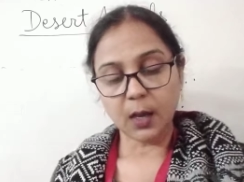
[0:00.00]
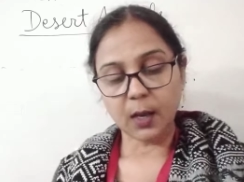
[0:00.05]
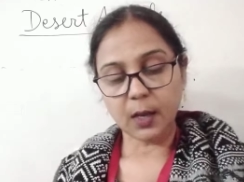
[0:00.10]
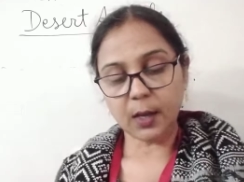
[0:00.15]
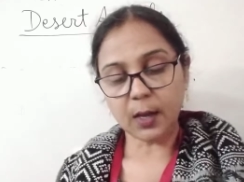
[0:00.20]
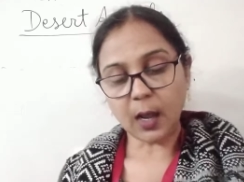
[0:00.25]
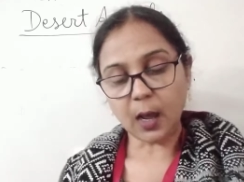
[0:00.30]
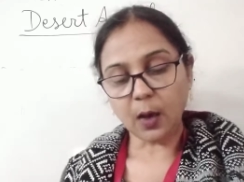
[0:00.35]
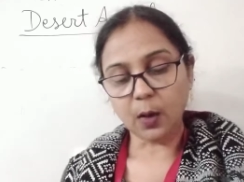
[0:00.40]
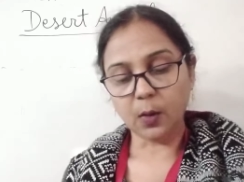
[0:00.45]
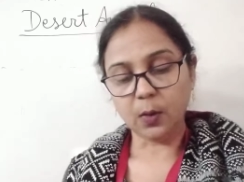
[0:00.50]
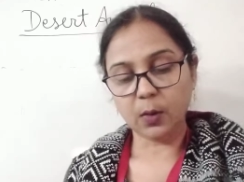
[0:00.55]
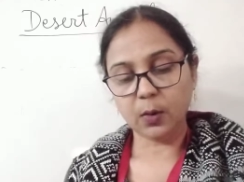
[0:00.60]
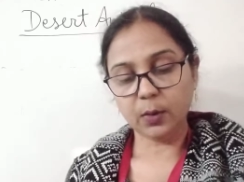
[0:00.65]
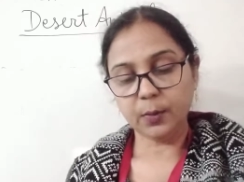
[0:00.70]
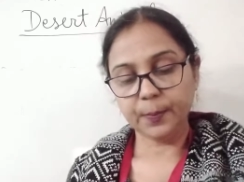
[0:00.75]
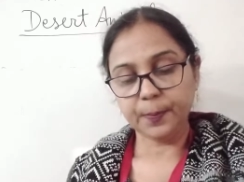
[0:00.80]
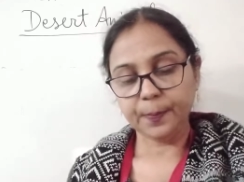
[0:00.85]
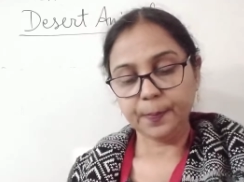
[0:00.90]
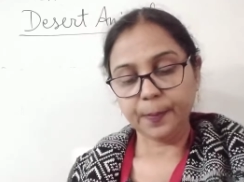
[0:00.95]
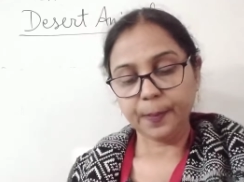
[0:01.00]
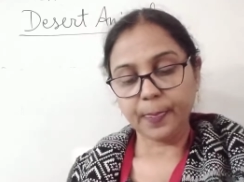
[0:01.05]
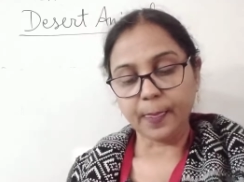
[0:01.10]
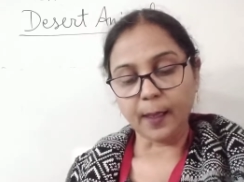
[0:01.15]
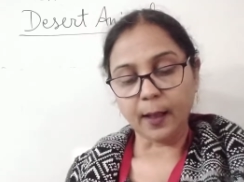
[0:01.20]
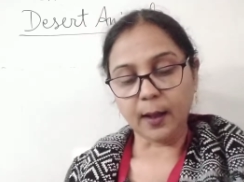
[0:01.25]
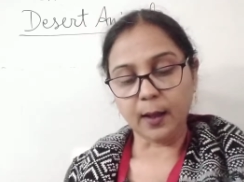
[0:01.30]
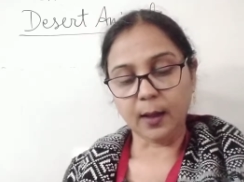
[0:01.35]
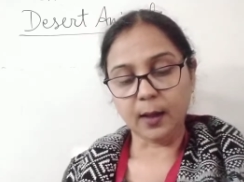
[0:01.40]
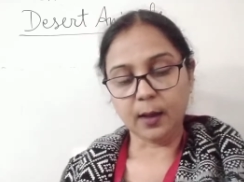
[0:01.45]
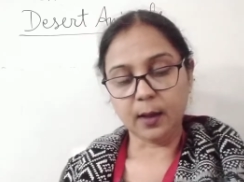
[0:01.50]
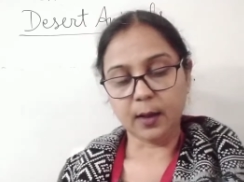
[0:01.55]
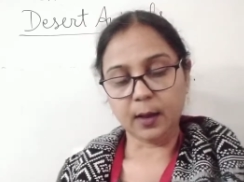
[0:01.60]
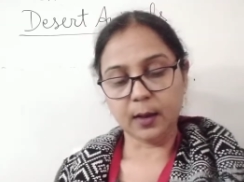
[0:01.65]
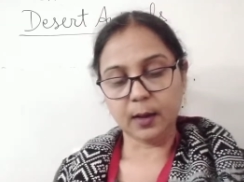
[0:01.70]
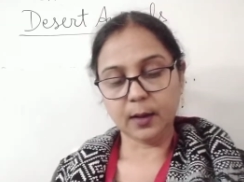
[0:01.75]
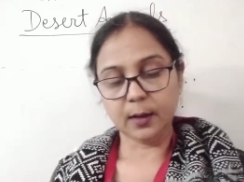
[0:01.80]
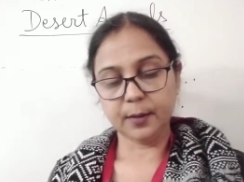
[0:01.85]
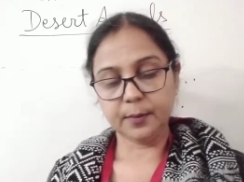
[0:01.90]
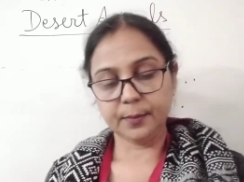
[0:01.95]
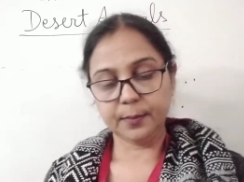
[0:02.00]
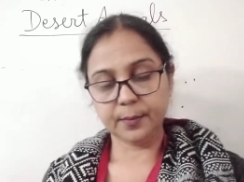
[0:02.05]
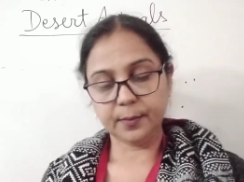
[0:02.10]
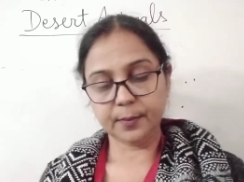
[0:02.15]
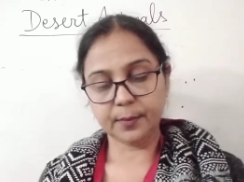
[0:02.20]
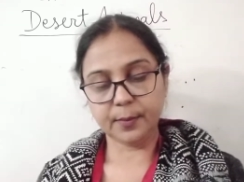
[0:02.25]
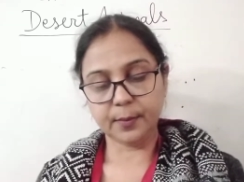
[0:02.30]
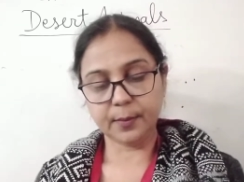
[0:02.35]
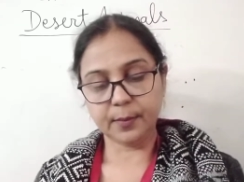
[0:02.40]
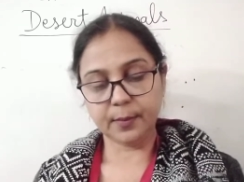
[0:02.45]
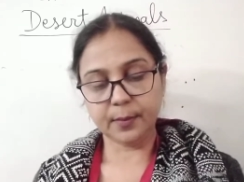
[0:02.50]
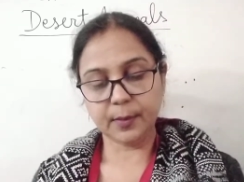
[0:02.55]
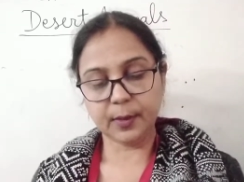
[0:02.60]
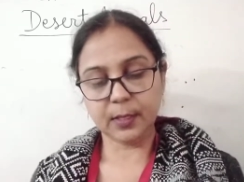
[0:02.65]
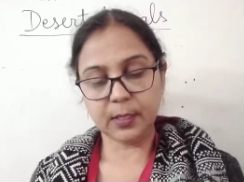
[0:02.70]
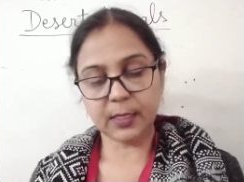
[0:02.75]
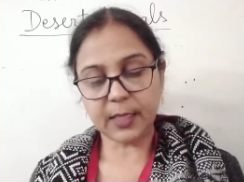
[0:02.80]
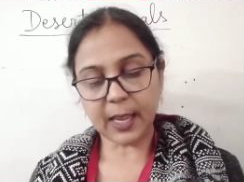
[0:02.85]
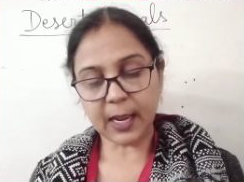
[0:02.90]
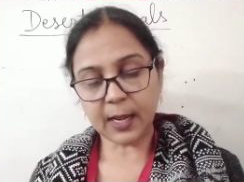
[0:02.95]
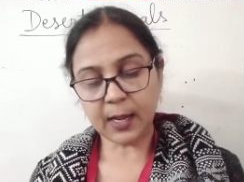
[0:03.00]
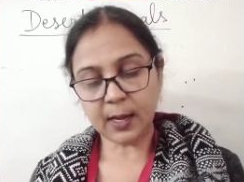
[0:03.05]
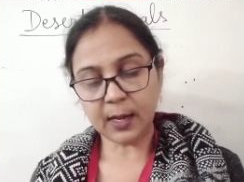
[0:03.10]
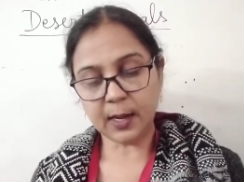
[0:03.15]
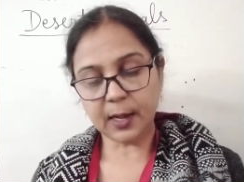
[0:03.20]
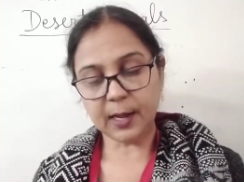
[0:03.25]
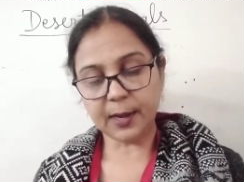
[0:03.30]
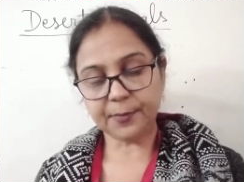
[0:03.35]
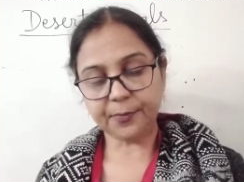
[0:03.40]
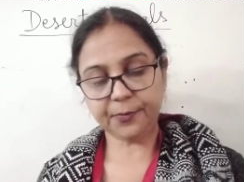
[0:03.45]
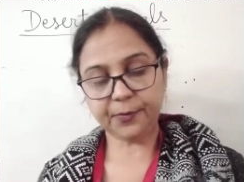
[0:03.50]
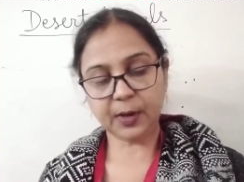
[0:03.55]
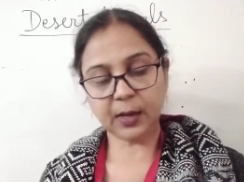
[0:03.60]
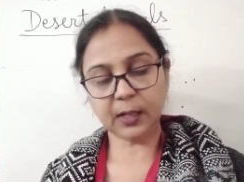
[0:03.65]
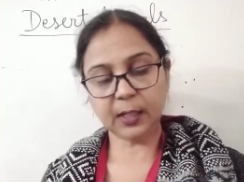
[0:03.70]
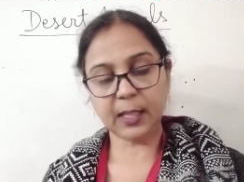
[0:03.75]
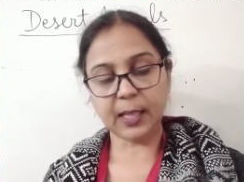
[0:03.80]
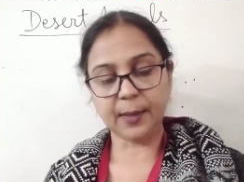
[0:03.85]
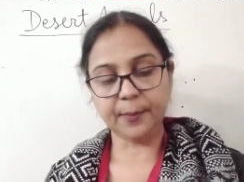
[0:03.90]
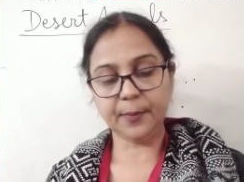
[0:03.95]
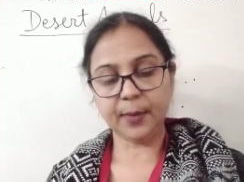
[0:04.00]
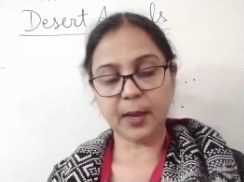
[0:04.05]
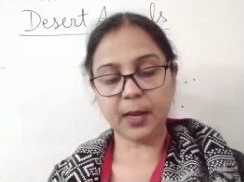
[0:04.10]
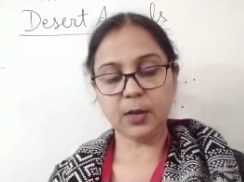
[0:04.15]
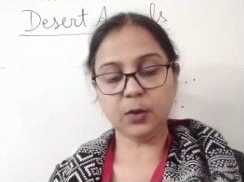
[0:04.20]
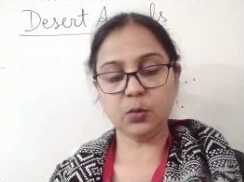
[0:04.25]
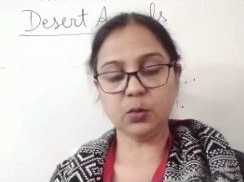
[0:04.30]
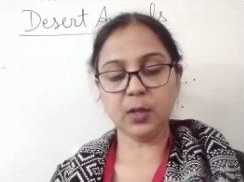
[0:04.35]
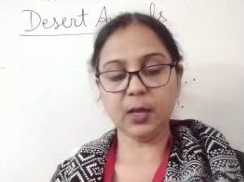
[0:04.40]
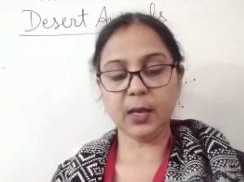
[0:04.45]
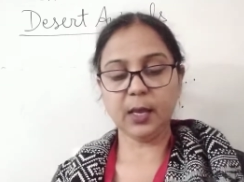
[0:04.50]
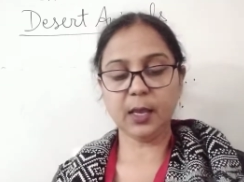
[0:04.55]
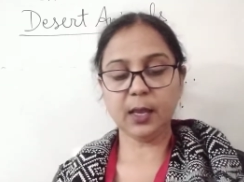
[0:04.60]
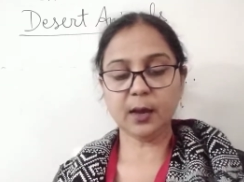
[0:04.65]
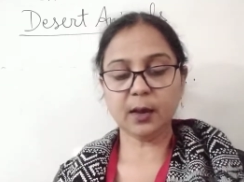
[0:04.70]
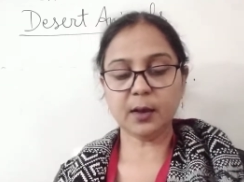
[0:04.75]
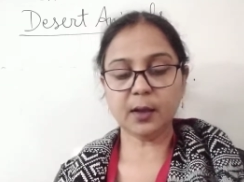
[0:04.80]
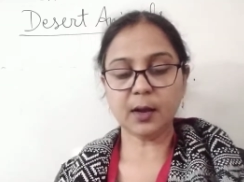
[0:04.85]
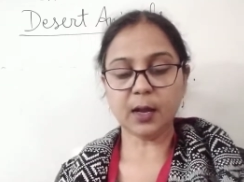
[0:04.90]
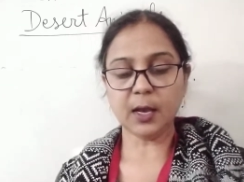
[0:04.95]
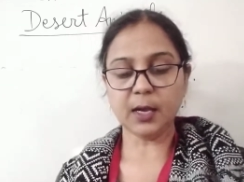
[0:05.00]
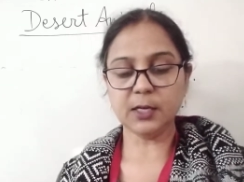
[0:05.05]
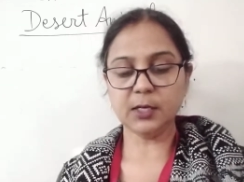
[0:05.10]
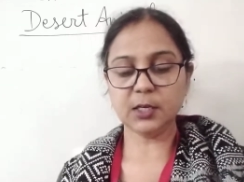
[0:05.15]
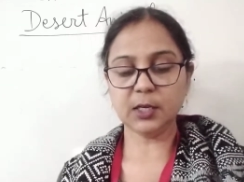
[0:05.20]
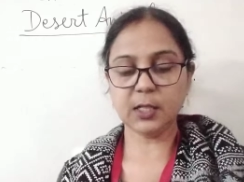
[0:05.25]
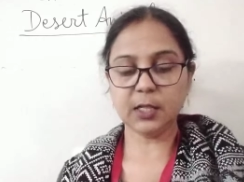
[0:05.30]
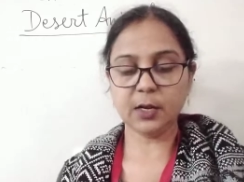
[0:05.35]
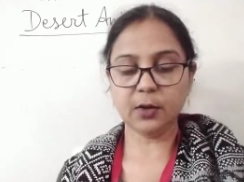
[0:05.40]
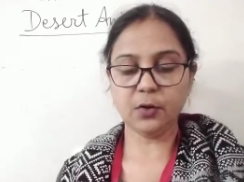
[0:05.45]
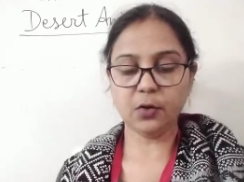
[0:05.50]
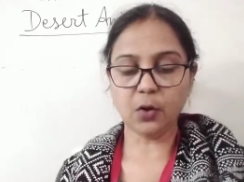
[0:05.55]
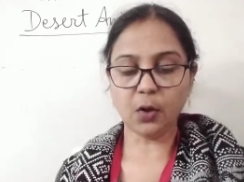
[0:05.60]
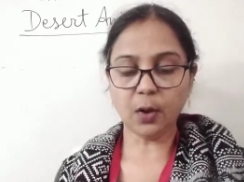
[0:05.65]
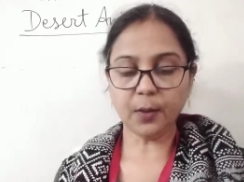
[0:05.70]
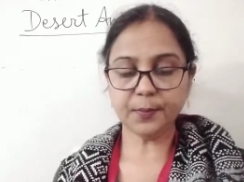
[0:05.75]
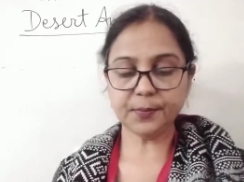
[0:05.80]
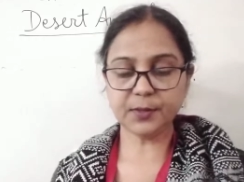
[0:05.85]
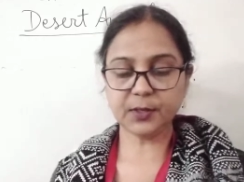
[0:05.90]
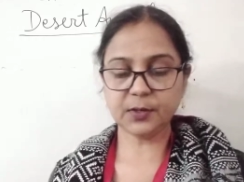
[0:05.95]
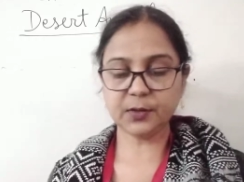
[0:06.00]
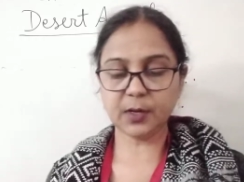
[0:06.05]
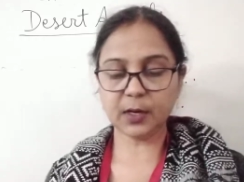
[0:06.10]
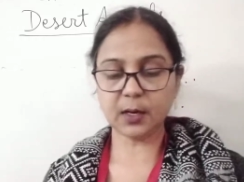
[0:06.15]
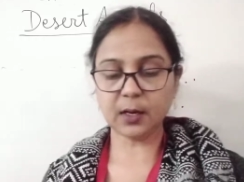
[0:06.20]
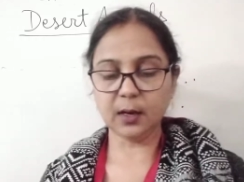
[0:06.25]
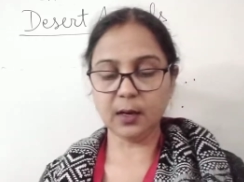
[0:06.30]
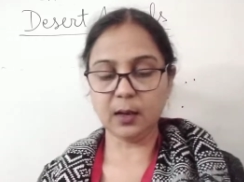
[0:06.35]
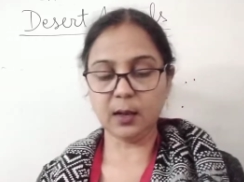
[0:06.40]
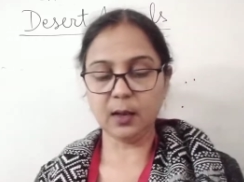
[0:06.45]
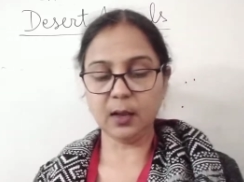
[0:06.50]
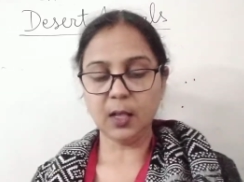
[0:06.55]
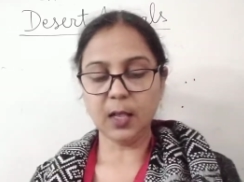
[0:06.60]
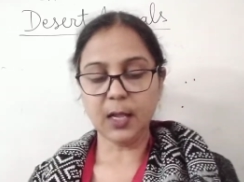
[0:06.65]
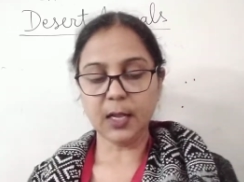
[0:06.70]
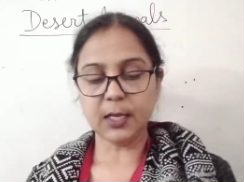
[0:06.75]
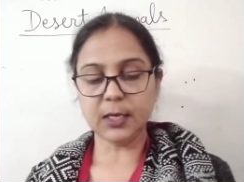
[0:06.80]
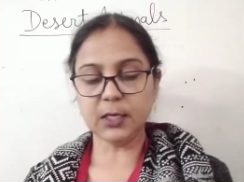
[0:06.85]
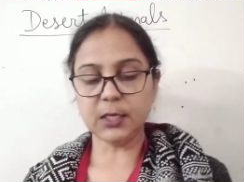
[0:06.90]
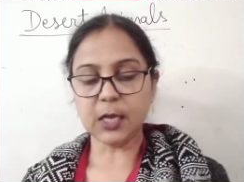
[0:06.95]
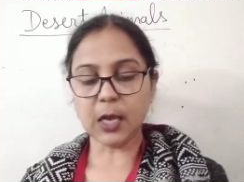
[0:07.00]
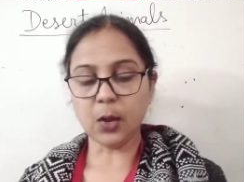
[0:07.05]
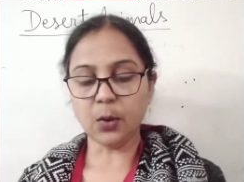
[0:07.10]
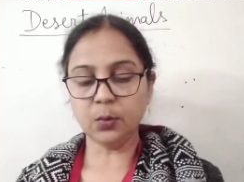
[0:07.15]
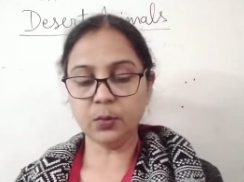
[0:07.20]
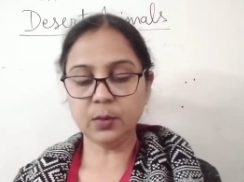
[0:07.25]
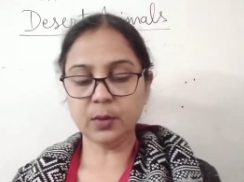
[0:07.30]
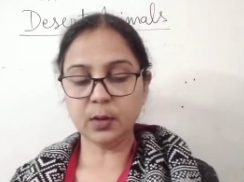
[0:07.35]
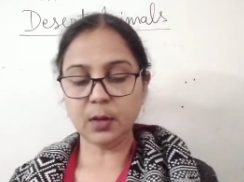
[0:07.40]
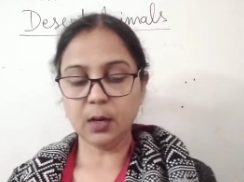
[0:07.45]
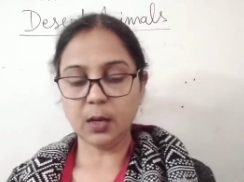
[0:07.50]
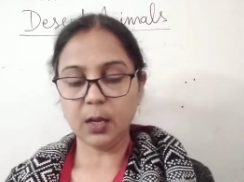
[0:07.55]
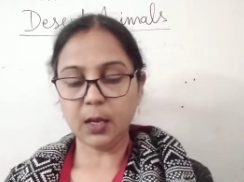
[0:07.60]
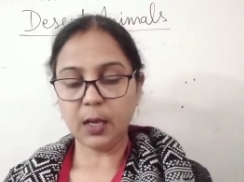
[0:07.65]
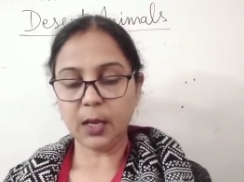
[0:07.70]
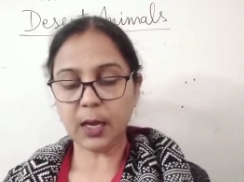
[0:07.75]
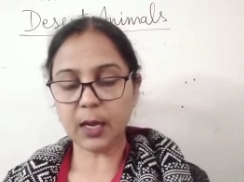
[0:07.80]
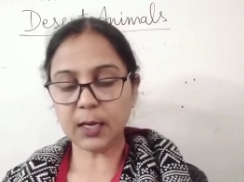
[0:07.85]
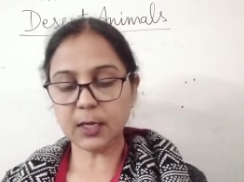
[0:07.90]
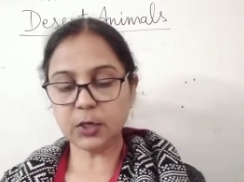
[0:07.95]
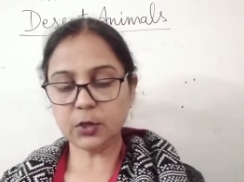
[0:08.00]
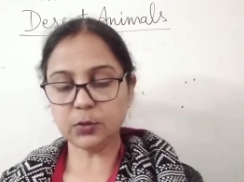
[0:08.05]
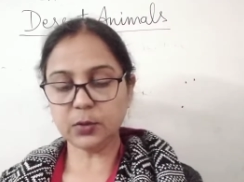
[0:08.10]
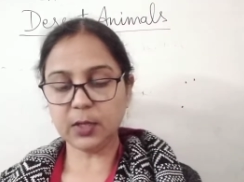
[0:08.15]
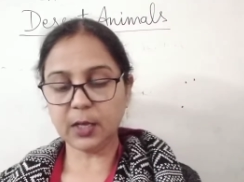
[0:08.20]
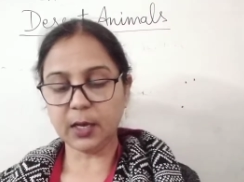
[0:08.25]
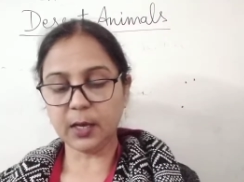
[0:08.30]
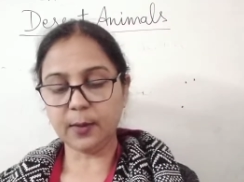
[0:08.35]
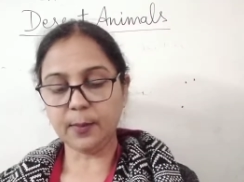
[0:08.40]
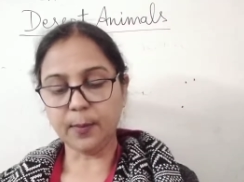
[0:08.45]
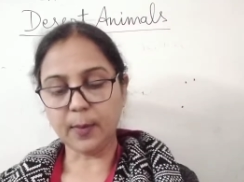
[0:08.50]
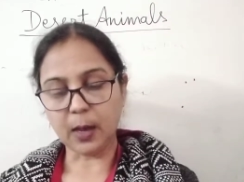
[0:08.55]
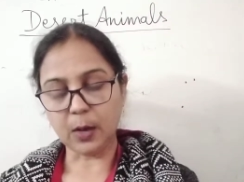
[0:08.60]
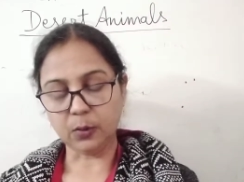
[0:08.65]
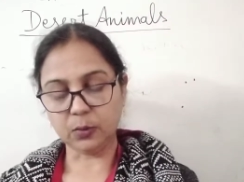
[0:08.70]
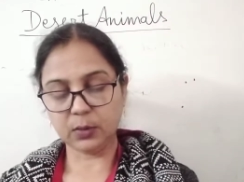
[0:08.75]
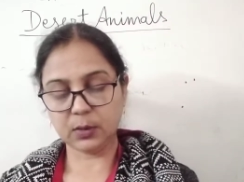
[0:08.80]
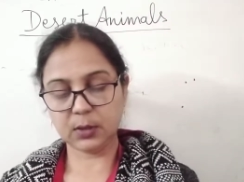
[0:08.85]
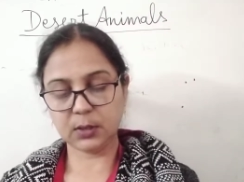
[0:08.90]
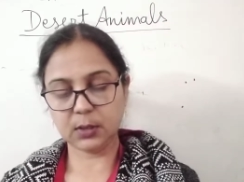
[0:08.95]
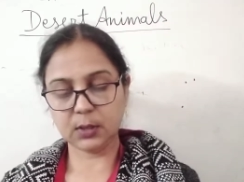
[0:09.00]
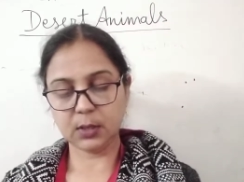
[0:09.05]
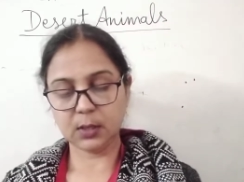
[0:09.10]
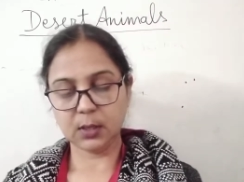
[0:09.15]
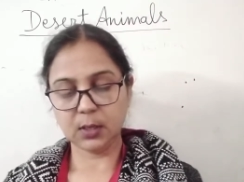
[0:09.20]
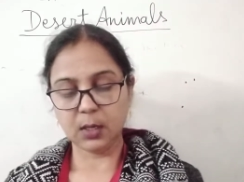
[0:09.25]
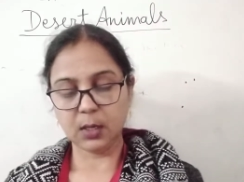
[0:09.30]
Now, uh, then lifting them into the air until the drops trickle down into their mouths.